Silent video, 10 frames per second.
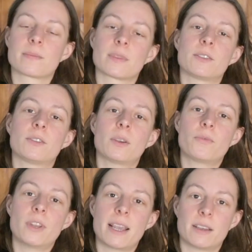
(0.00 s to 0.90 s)

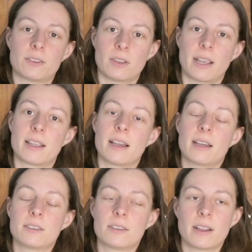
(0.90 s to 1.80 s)
Something else I
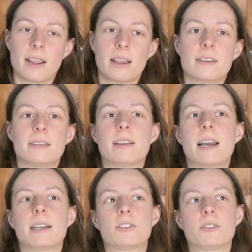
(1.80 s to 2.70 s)
got, and
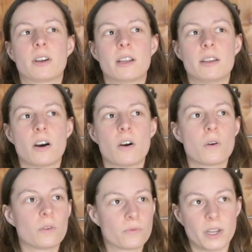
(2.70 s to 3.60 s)
that started a
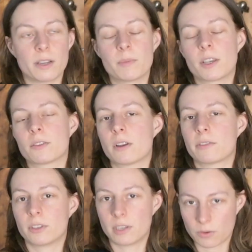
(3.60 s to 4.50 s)
whole thing, because
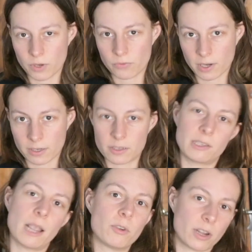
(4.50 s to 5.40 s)
after that we founded the
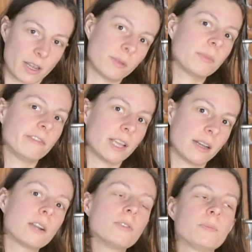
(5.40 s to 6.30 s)
Saber Academy
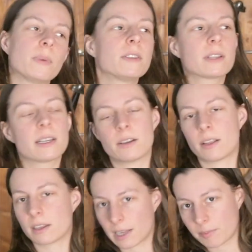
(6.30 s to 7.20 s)
Vienna, who is basically
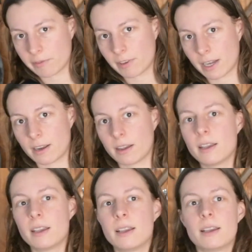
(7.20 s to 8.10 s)
another club in Vienna
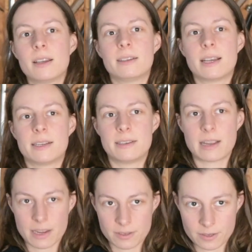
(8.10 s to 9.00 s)
that
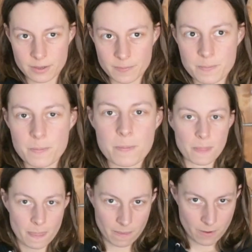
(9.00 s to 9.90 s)
does,
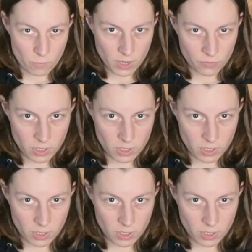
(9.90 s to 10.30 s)
wait for